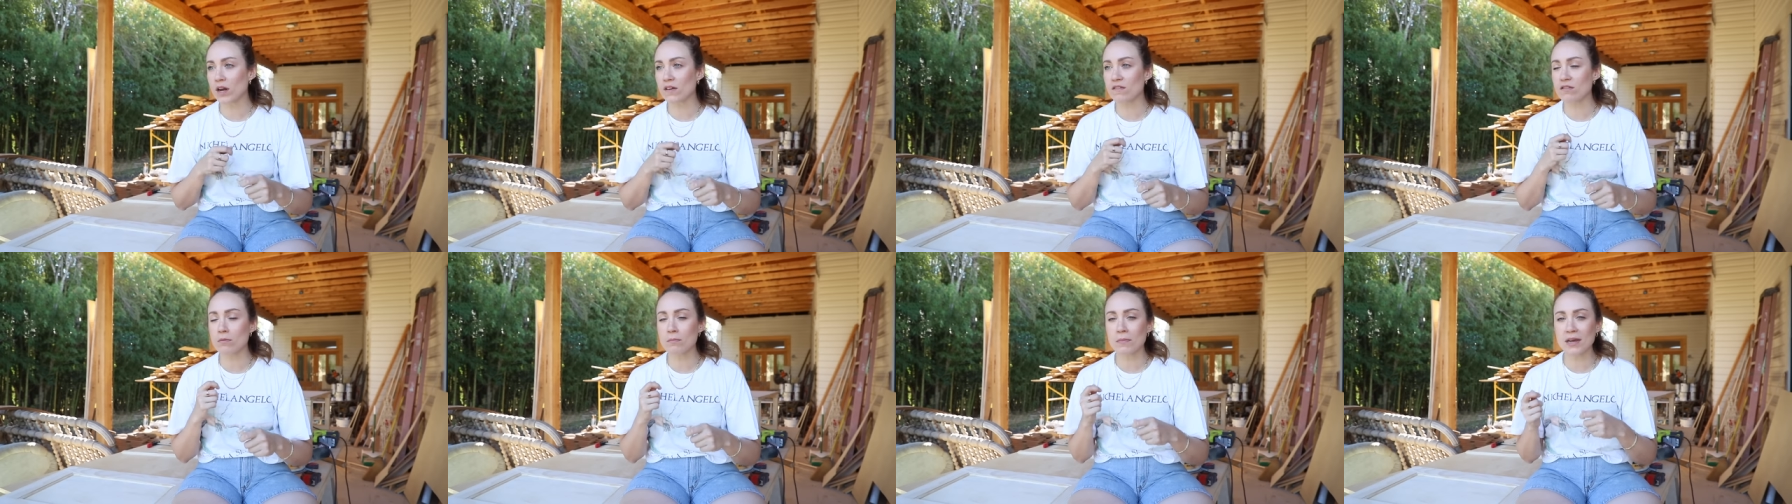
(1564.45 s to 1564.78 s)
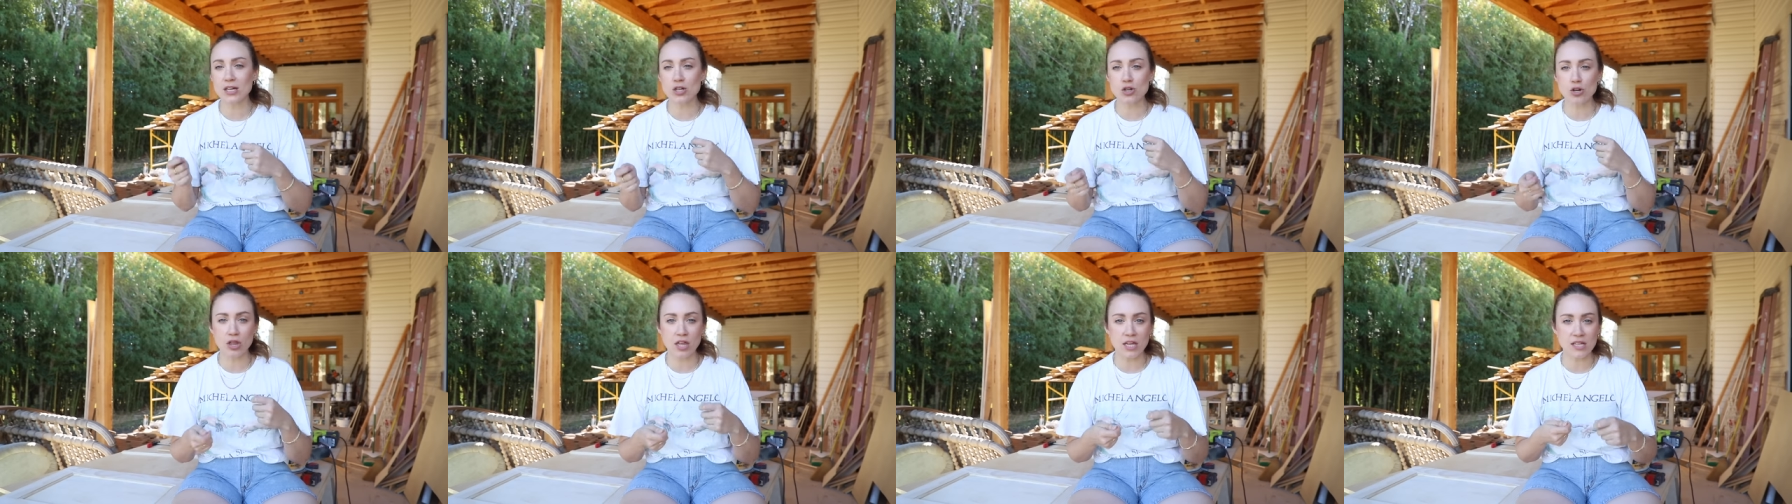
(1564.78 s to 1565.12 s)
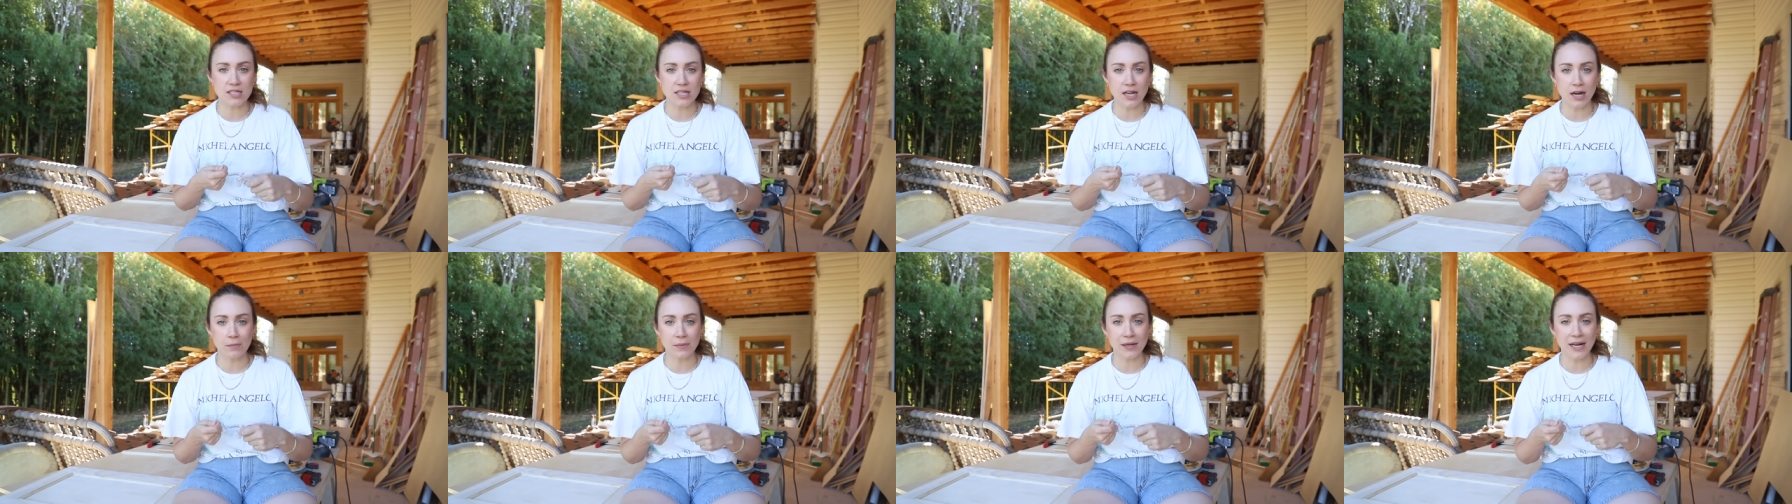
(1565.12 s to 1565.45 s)
of the major
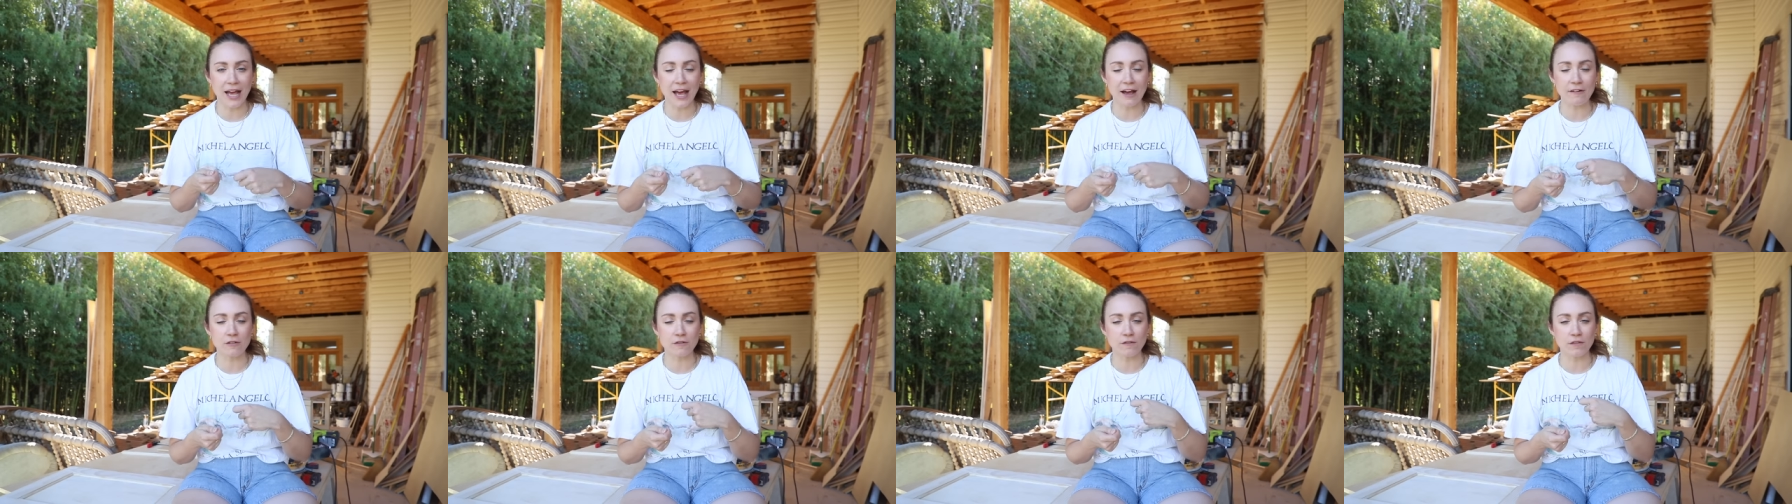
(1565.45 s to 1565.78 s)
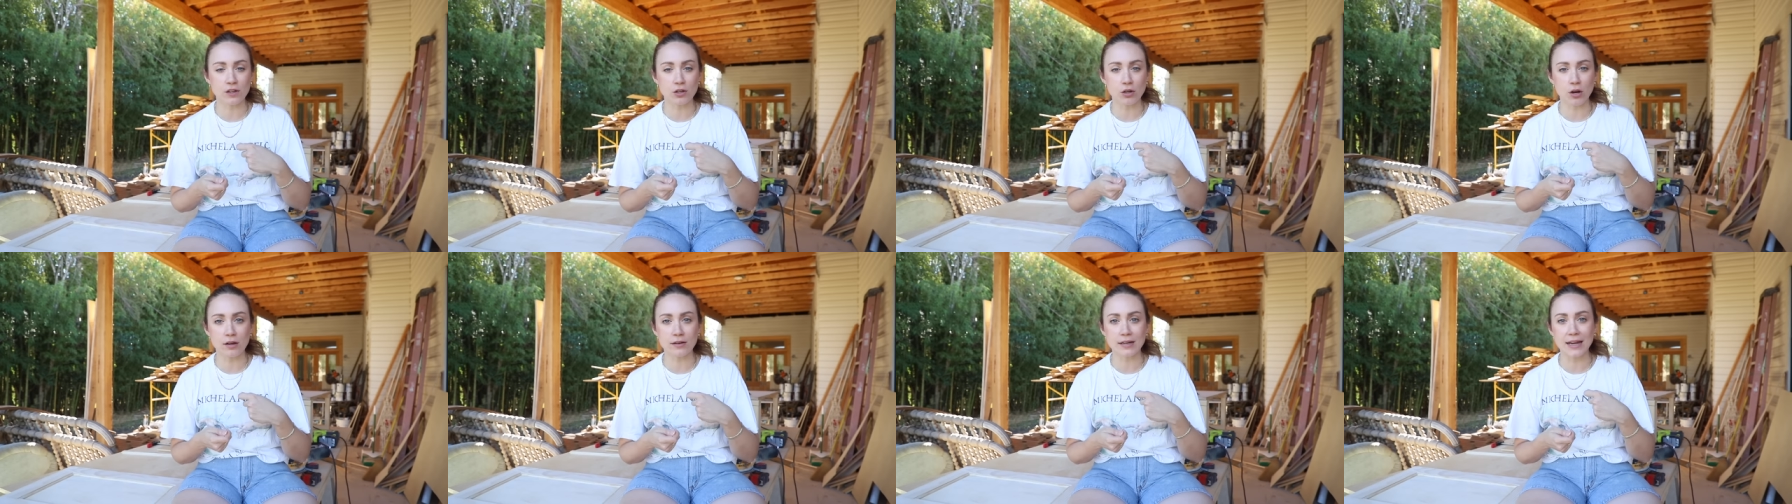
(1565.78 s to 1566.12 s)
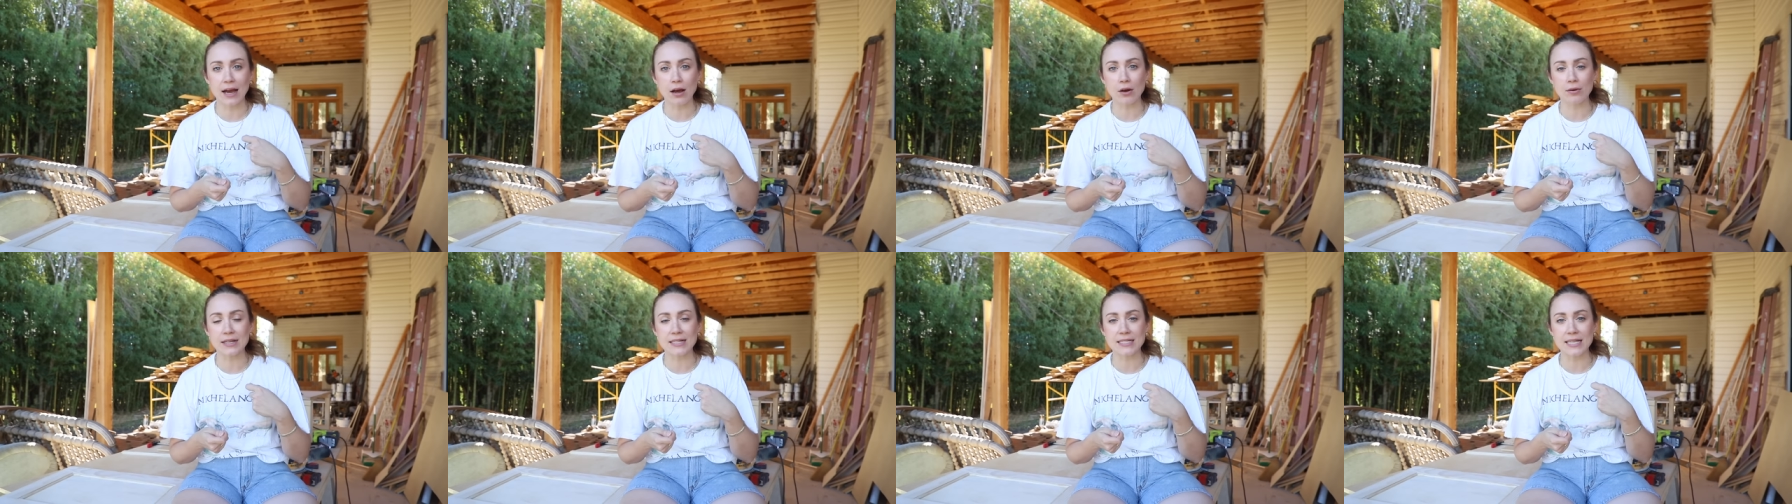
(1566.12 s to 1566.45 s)
things that I'm gonna have to figure out
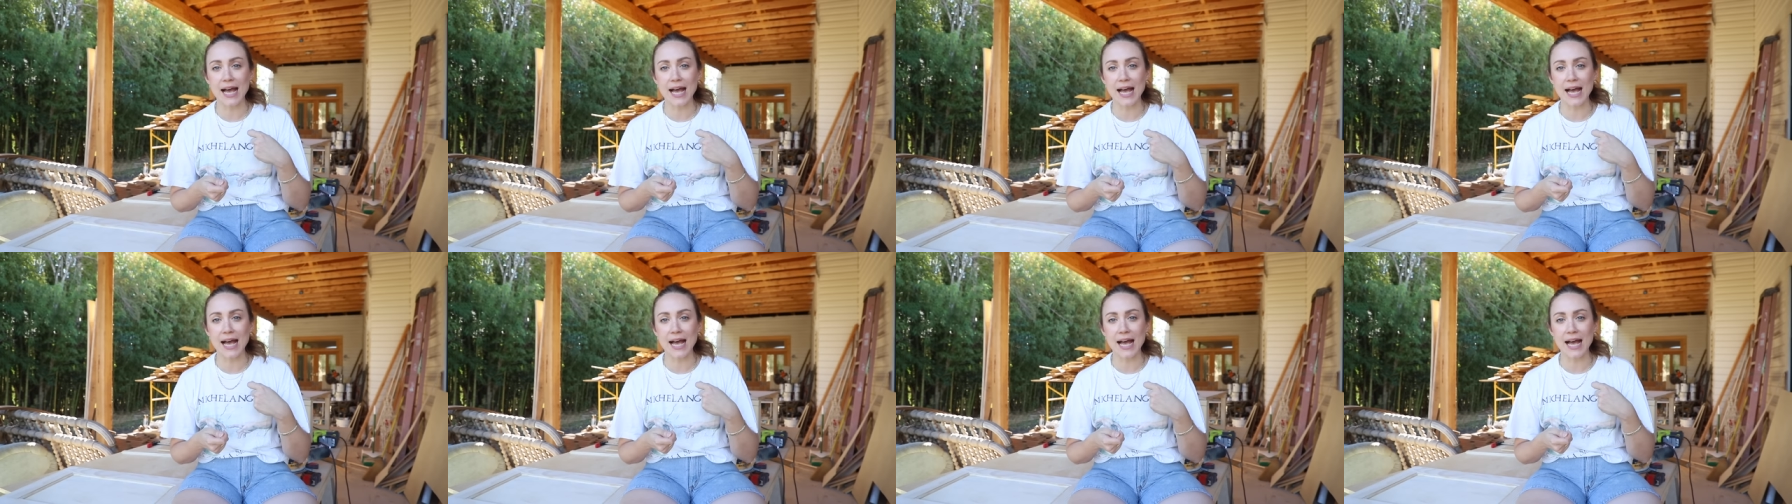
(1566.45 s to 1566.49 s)
now is